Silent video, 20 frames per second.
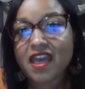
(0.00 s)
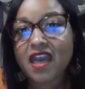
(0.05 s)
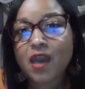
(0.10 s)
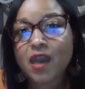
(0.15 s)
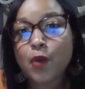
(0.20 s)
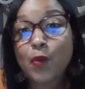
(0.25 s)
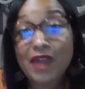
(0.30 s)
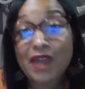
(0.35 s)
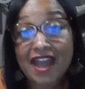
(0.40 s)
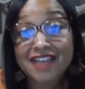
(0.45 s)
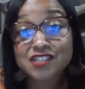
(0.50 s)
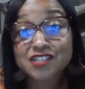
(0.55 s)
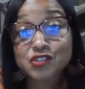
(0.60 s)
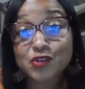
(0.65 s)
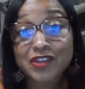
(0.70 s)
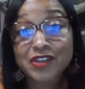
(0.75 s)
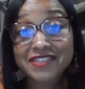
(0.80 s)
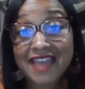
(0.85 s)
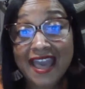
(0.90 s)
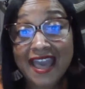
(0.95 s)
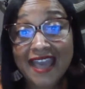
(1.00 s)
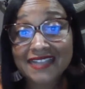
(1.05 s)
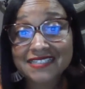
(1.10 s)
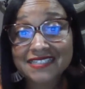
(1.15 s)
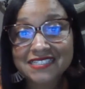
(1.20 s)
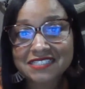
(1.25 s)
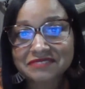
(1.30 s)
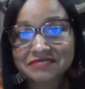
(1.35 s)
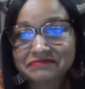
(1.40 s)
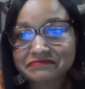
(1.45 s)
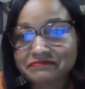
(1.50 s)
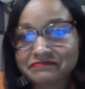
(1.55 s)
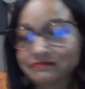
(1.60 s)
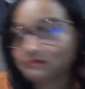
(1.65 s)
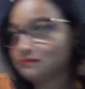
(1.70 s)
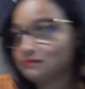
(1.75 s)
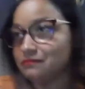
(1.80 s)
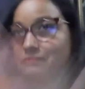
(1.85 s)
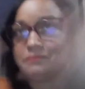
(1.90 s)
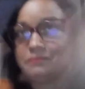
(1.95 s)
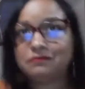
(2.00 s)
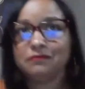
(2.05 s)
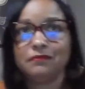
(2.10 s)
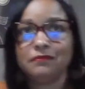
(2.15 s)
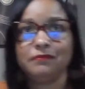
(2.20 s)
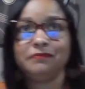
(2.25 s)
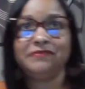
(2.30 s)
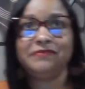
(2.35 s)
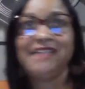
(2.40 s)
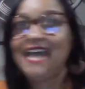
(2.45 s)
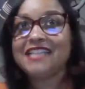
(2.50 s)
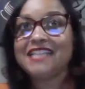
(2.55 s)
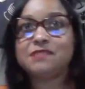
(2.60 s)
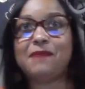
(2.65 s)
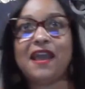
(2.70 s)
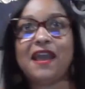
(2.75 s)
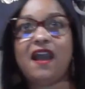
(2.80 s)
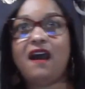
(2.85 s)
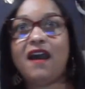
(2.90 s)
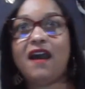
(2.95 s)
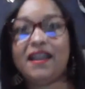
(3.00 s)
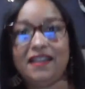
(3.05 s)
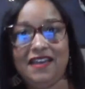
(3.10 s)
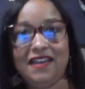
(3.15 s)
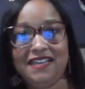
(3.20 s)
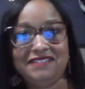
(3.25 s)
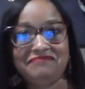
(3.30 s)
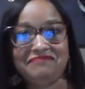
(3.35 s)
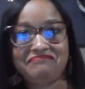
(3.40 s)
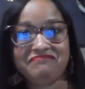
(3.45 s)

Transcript: When I saw that, that's my highlight.